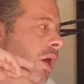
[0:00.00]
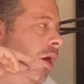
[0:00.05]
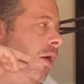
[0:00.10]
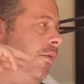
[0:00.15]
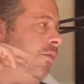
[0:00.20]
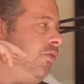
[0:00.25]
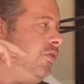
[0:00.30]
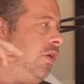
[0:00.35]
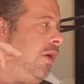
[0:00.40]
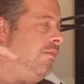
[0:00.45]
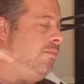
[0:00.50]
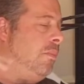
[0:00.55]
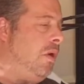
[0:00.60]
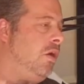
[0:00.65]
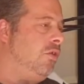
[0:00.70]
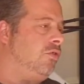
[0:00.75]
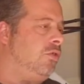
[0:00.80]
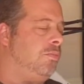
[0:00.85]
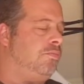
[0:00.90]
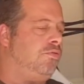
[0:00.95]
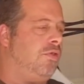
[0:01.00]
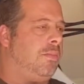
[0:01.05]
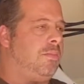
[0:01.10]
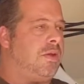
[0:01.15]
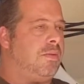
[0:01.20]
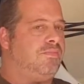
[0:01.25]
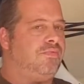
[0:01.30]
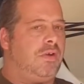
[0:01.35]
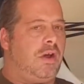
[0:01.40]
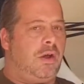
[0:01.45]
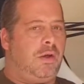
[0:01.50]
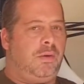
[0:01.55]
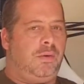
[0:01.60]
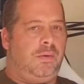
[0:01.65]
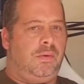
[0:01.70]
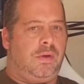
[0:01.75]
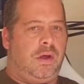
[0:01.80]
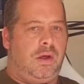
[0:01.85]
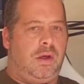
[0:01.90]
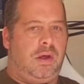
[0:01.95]
obviously I've mastered Premiere
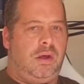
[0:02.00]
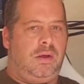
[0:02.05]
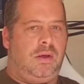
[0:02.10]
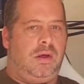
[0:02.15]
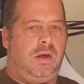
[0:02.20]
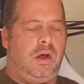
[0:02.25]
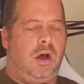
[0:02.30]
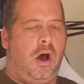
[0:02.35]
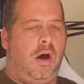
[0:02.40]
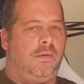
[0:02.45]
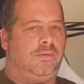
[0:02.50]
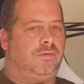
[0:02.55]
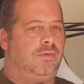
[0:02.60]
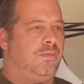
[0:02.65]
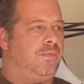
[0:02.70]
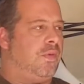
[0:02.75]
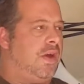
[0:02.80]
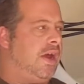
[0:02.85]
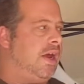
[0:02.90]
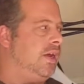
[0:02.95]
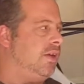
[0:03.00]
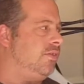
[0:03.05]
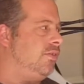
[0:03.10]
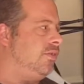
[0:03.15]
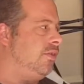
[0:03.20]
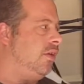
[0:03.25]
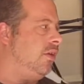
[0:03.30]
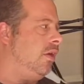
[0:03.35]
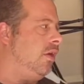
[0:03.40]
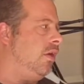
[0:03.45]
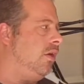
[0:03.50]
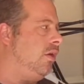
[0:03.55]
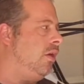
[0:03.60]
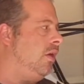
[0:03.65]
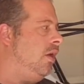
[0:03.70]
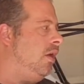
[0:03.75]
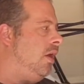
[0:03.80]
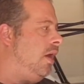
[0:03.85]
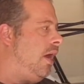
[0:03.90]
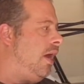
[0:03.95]
Pro, After Effects,
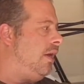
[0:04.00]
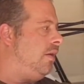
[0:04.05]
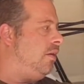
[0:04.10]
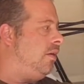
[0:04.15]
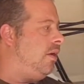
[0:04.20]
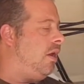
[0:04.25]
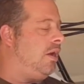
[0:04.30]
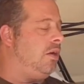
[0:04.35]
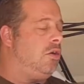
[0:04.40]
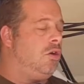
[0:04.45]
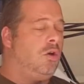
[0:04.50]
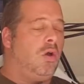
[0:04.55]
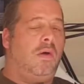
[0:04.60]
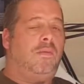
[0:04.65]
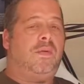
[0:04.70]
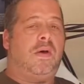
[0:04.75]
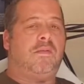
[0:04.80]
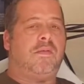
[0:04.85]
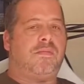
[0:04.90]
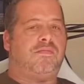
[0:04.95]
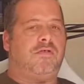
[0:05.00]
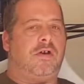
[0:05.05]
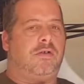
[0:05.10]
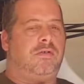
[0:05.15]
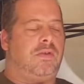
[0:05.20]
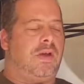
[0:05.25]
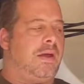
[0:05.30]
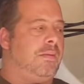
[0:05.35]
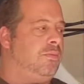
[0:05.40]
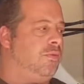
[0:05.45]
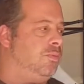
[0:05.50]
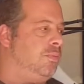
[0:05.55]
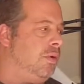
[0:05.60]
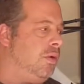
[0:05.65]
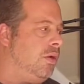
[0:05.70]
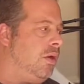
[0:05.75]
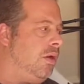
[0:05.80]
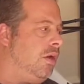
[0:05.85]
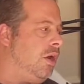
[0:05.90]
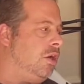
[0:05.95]
and a lot of other programs,
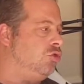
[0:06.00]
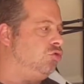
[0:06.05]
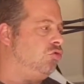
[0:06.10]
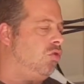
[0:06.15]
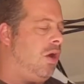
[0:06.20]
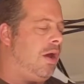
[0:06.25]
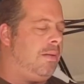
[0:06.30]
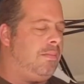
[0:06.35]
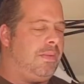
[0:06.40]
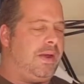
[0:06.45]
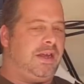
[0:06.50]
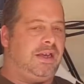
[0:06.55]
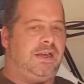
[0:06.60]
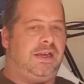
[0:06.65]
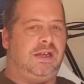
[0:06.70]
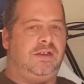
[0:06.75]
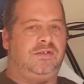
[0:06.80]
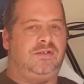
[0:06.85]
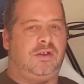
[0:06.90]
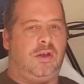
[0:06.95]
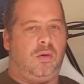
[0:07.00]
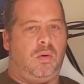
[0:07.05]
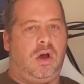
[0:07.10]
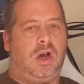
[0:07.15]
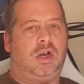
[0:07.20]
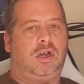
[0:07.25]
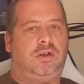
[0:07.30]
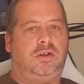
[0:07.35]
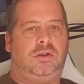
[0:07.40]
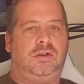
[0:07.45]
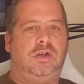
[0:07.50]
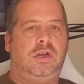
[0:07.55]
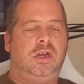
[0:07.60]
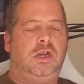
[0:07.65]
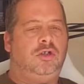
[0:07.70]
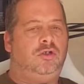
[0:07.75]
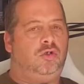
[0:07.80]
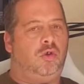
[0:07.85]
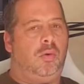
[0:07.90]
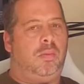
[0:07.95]
but I try and make it so I can
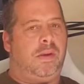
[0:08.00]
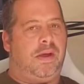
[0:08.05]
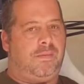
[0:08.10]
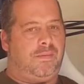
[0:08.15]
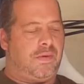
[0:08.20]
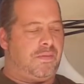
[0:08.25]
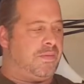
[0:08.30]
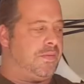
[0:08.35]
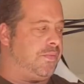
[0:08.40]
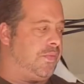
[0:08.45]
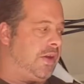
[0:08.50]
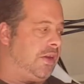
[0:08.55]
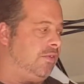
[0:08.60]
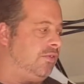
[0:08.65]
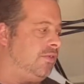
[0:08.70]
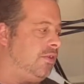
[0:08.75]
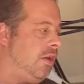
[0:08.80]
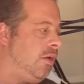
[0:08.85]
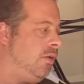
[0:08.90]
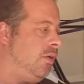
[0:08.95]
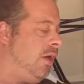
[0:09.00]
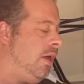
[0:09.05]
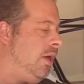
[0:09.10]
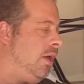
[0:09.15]
do a bit of everything. So